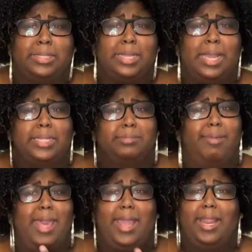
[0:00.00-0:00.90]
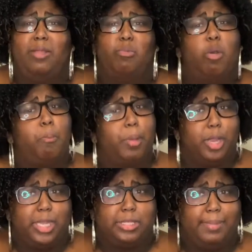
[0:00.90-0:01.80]
it's not as bad and it won't
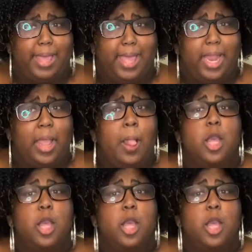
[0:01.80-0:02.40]
burn as bad.